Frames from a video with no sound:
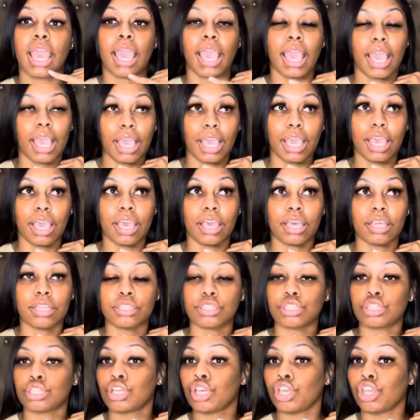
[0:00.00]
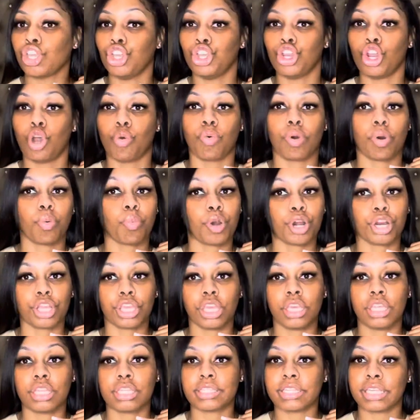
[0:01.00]
and you know we're
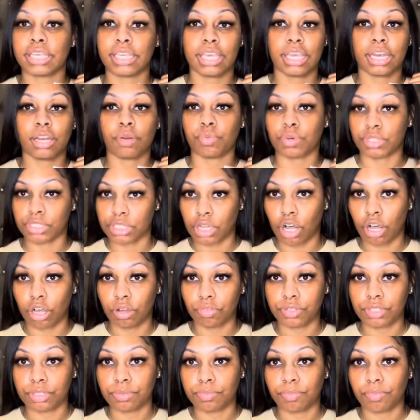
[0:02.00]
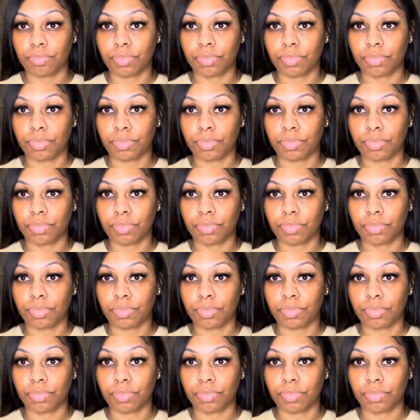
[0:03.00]
working to get it resolved